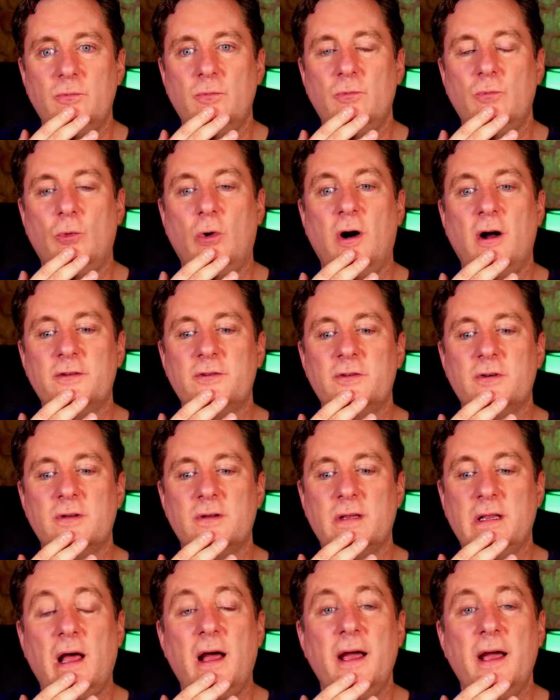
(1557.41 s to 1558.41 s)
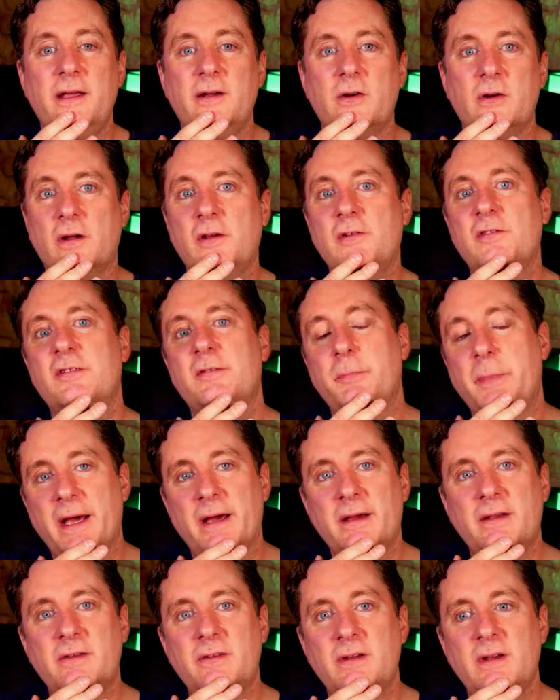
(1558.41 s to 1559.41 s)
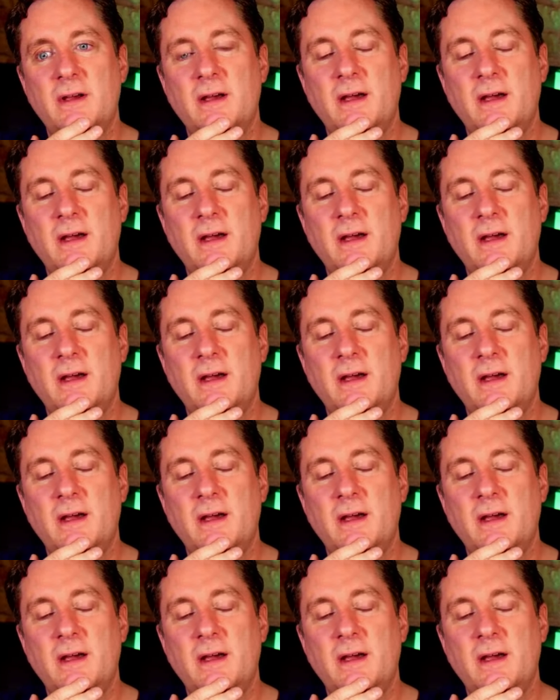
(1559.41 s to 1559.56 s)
want or like or expect.